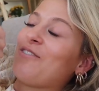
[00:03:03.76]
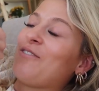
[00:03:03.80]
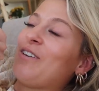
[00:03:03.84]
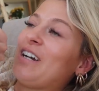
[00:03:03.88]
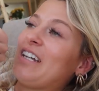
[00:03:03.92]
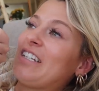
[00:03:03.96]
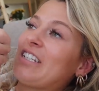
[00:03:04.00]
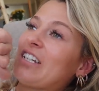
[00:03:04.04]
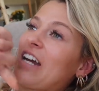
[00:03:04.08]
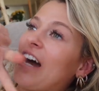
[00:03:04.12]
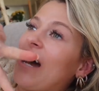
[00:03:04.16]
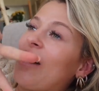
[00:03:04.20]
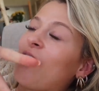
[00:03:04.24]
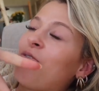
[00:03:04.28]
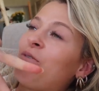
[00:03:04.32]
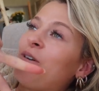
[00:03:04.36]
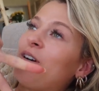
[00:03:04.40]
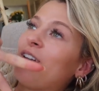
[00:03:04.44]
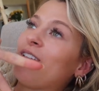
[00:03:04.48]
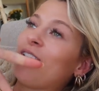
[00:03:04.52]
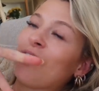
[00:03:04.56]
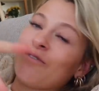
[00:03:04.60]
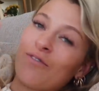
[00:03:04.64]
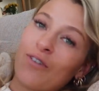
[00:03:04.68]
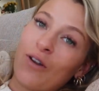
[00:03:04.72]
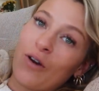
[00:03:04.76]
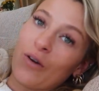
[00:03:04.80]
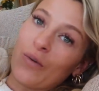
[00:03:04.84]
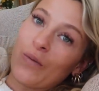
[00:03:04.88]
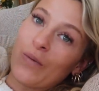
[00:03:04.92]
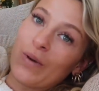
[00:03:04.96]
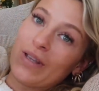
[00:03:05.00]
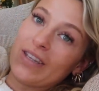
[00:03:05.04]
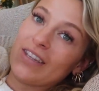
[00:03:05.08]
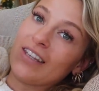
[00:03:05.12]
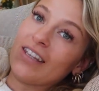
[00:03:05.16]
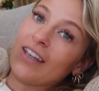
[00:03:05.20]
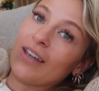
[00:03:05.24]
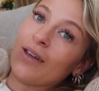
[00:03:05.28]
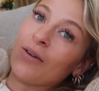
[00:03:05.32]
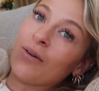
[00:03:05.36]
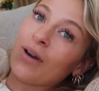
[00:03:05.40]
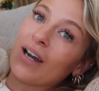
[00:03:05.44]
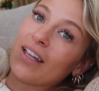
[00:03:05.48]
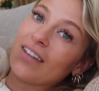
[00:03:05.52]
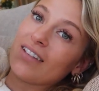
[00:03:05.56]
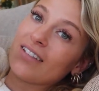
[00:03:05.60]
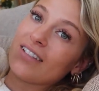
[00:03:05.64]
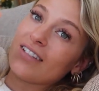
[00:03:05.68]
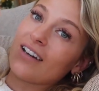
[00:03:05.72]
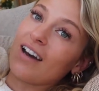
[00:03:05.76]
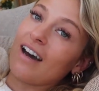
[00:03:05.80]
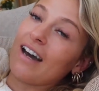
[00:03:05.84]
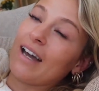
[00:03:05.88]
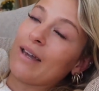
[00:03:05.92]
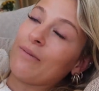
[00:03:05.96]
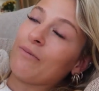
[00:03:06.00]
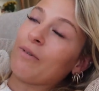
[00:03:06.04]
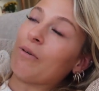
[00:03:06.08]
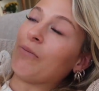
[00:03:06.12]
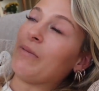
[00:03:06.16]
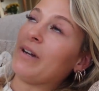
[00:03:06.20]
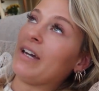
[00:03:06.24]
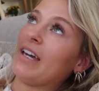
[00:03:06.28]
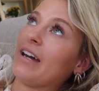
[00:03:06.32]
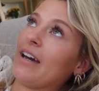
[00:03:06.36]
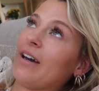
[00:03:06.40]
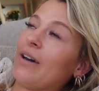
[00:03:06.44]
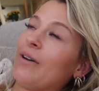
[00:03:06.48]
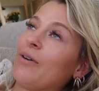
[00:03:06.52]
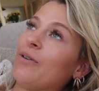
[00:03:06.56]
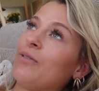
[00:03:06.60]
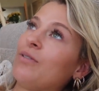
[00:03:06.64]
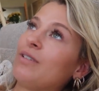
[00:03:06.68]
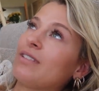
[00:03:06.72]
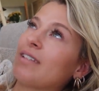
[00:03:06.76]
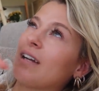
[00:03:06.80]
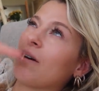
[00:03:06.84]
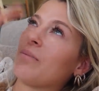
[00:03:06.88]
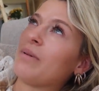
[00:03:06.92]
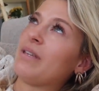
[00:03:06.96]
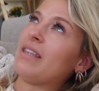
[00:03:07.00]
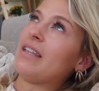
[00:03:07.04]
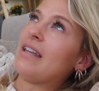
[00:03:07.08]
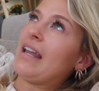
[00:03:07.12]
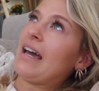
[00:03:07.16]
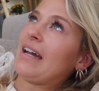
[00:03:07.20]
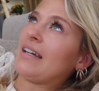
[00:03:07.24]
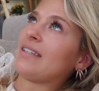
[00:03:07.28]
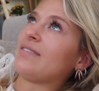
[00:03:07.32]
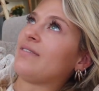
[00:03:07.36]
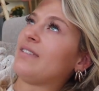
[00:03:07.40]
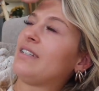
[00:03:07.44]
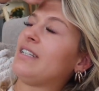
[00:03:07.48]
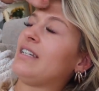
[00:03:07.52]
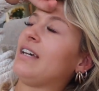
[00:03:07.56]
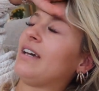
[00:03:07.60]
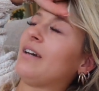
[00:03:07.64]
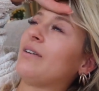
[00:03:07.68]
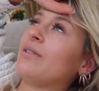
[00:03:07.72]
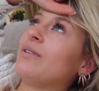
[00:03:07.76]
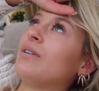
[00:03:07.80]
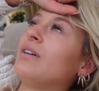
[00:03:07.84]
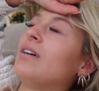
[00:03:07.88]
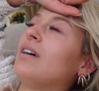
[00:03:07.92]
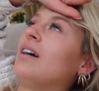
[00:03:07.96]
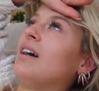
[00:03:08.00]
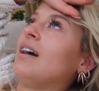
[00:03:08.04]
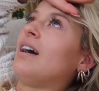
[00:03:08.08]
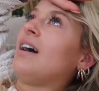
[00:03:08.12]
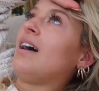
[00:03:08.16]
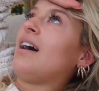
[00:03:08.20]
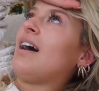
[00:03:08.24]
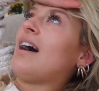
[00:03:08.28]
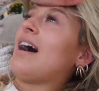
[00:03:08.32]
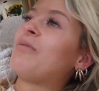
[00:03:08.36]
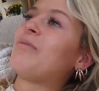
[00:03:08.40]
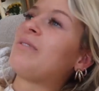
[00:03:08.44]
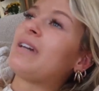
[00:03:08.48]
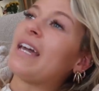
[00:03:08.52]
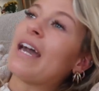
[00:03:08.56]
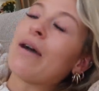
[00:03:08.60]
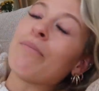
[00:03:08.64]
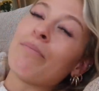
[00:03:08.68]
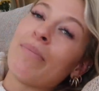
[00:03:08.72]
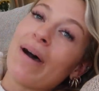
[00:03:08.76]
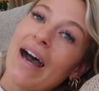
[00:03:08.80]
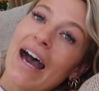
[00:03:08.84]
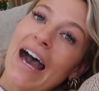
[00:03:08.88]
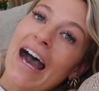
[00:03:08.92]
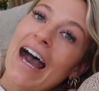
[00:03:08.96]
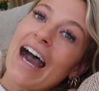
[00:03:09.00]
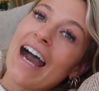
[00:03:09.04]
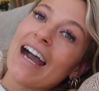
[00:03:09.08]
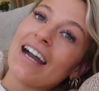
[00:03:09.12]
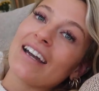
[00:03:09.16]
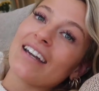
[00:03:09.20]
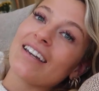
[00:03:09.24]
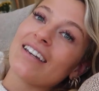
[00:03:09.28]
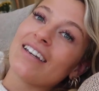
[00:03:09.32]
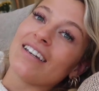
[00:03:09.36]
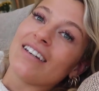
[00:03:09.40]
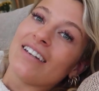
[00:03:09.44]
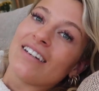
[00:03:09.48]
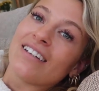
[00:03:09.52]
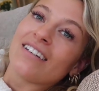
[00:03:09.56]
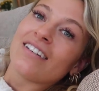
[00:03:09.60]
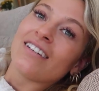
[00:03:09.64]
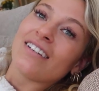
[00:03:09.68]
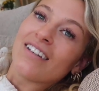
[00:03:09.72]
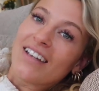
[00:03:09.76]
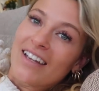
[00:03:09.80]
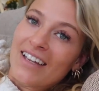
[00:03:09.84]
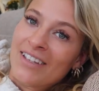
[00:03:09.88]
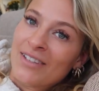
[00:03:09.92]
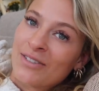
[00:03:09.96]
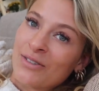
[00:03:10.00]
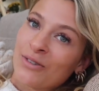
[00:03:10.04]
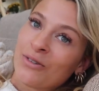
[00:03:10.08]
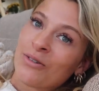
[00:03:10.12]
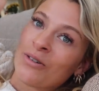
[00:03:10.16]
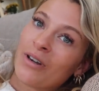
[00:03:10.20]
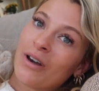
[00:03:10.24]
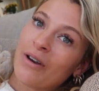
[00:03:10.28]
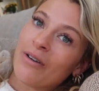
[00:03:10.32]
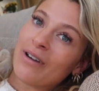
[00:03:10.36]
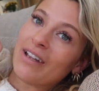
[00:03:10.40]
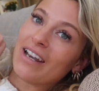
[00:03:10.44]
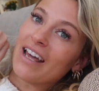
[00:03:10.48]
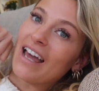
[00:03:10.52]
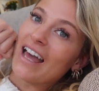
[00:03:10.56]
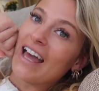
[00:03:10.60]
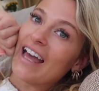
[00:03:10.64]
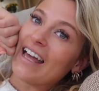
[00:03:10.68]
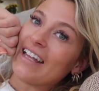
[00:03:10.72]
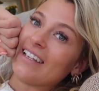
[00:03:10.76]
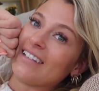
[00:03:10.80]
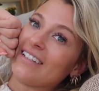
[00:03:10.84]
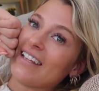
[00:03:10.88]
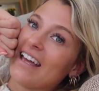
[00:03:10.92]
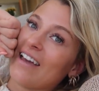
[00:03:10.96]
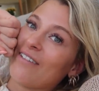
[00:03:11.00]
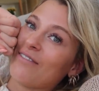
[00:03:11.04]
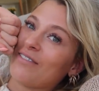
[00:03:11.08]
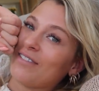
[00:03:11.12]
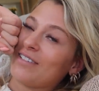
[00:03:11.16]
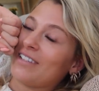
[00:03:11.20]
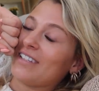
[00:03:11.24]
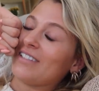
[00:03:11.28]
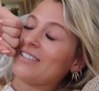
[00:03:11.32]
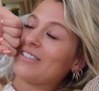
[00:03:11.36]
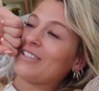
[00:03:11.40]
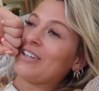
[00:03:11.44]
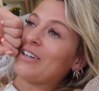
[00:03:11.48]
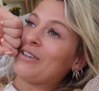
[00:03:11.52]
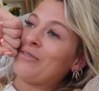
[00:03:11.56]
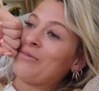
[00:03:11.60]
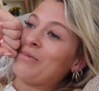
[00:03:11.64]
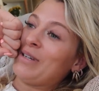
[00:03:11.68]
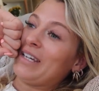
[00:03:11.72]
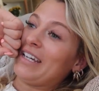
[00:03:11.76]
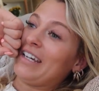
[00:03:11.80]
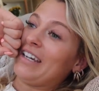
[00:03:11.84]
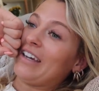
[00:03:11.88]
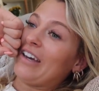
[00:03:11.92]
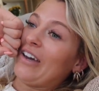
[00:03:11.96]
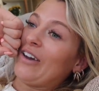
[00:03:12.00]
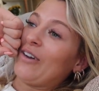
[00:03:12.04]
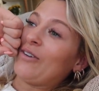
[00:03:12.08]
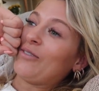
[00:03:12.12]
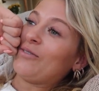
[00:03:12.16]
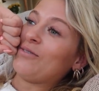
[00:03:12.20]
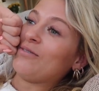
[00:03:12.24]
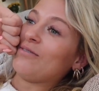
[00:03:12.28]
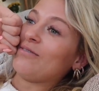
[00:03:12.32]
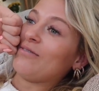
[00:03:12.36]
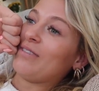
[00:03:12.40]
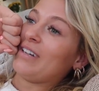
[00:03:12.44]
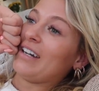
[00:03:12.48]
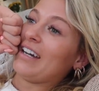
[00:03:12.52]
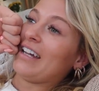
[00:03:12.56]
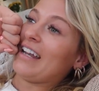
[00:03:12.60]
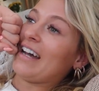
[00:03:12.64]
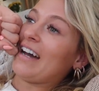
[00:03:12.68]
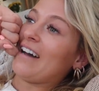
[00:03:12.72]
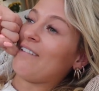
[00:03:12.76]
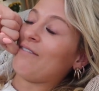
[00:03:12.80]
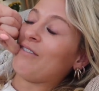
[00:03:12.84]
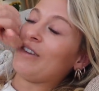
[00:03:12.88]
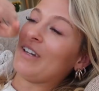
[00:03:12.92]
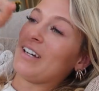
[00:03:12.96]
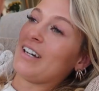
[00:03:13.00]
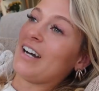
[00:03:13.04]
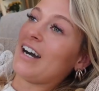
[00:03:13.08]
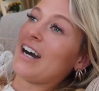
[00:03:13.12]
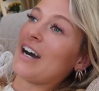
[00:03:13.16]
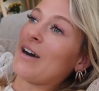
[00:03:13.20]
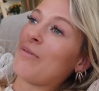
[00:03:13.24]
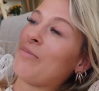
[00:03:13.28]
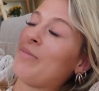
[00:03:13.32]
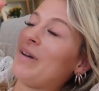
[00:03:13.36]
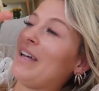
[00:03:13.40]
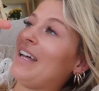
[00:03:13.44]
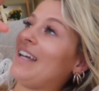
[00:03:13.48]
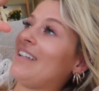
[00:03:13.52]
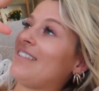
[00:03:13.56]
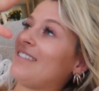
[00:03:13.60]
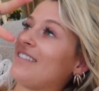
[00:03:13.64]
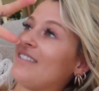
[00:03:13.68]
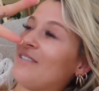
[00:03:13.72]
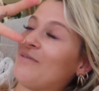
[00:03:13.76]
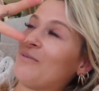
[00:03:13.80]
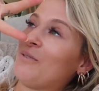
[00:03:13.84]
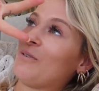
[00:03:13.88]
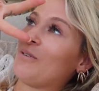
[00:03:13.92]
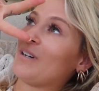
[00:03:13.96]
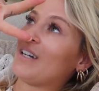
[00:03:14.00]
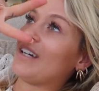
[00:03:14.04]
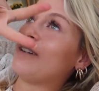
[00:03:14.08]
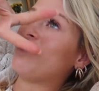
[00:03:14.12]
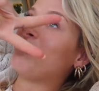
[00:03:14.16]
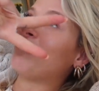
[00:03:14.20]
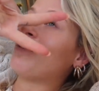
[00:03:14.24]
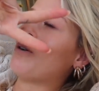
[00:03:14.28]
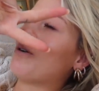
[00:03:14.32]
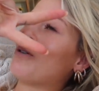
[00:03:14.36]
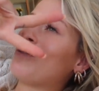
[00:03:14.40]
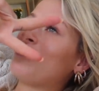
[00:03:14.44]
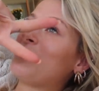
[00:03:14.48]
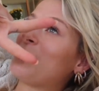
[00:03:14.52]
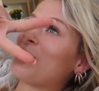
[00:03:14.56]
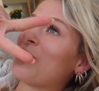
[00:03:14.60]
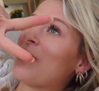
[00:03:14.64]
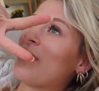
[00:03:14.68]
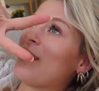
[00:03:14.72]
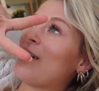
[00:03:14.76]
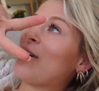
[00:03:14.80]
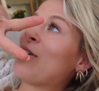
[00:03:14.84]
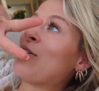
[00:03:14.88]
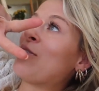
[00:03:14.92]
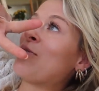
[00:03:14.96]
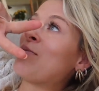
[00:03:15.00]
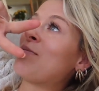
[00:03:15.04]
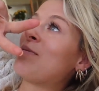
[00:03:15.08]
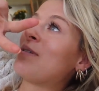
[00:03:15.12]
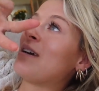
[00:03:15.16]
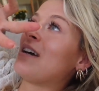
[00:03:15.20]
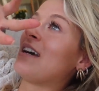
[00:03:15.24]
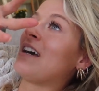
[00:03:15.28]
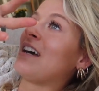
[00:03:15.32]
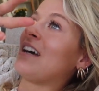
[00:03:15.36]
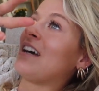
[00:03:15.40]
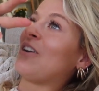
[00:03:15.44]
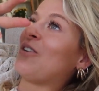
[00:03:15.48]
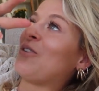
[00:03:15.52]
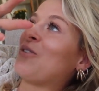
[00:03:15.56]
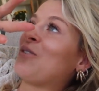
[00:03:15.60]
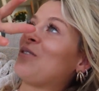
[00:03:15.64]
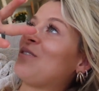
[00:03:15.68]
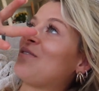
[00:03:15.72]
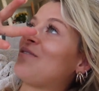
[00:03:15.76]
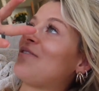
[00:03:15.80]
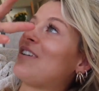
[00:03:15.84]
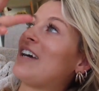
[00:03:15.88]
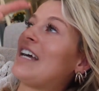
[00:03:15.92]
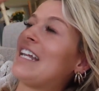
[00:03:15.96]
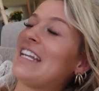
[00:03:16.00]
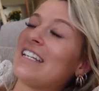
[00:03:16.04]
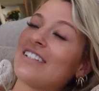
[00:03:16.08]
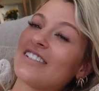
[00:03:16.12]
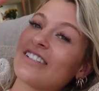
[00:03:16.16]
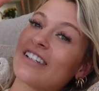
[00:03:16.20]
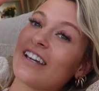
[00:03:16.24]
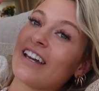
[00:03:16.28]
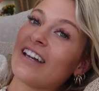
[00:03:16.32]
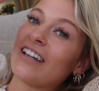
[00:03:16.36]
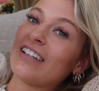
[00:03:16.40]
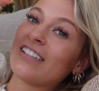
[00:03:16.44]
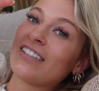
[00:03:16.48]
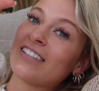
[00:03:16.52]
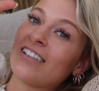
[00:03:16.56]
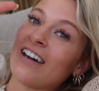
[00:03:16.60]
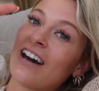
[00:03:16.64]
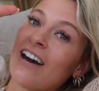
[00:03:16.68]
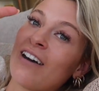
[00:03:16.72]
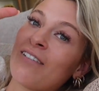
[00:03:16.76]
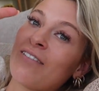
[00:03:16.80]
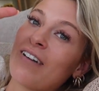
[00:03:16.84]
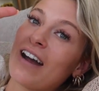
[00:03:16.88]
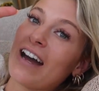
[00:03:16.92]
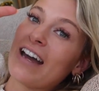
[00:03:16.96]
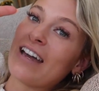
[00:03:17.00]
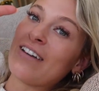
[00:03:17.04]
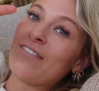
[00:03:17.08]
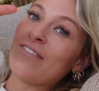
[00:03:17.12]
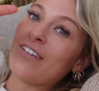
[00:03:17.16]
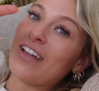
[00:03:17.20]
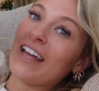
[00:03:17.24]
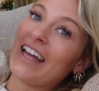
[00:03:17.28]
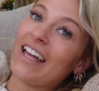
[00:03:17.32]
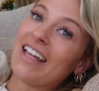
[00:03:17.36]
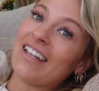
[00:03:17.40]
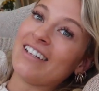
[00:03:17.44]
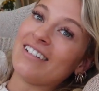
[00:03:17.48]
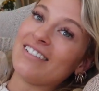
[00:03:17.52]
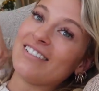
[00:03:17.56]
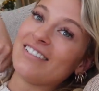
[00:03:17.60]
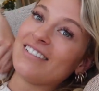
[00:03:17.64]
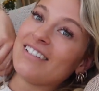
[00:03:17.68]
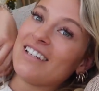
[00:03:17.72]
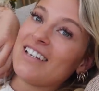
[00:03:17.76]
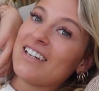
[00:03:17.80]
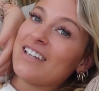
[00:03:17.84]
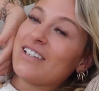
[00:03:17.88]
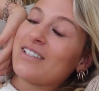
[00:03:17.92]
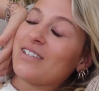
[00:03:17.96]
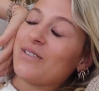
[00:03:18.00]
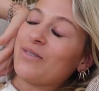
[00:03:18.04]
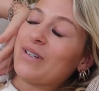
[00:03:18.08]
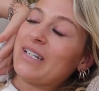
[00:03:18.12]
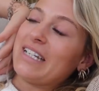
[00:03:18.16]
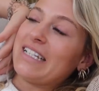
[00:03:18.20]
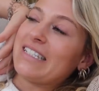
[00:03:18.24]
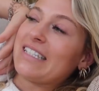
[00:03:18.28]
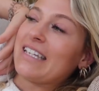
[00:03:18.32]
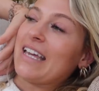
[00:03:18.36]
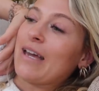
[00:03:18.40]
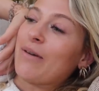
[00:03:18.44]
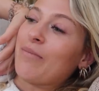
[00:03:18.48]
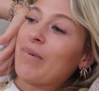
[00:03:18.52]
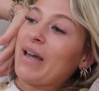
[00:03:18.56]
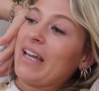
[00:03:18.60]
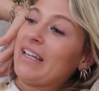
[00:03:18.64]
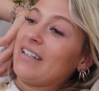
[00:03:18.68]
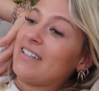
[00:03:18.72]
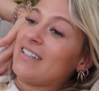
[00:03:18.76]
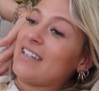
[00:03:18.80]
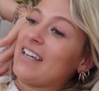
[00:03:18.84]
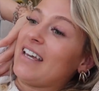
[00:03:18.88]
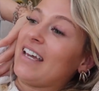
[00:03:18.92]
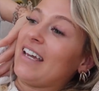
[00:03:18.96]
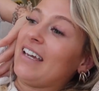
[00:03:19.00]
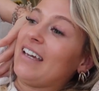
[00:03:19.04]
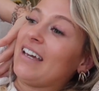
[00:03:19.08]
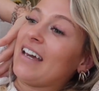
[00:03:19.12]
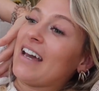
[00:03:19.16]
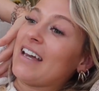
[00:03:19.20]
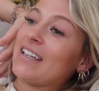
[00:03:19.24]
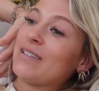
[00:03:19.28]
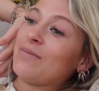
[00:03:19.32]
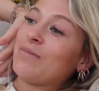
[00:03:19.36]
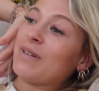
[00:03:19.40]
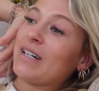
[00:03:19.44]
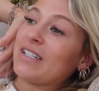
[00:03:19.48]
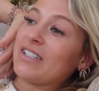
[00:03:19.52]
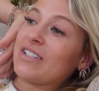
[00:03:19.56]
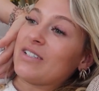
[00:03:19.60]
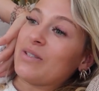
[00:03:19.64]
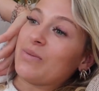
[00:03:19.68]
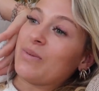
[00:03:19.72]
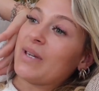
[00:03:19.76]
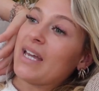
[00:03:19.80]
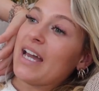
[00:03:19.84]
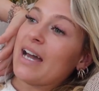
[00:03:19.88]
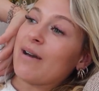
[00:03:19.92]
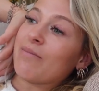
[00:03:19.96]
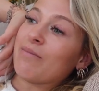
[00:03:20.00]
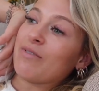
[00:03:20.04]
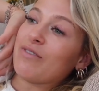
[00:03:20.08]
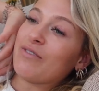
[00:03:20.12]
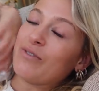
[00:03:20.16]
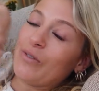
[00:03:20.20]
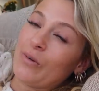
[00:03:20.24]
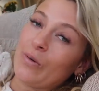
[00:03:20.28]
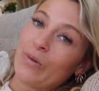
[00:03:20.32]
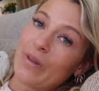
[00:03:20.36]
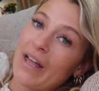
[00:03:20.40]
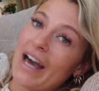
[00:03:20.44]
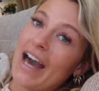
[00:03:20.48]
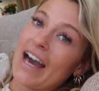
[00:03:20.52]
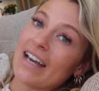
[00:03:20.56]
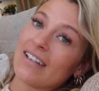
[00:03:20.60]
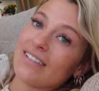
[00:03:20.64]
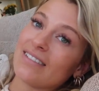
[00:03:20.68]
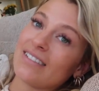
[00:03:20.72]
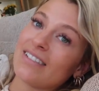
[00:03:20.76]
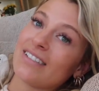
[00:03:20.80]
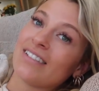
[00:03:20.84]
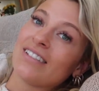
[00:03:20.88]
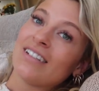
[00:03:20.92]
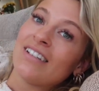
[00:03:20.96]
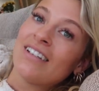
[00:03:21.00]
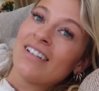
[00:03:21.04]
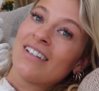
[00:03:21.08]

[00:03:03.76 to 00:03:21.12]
which I will vlog with you at the time when we go so that'll be the next video when we get back it's all going ahead. Everything's going to be a go. We're going to have the carpets, the walk-in wardrobe, all the furniture going to start arriving. So we need to get painting as much as we can before that.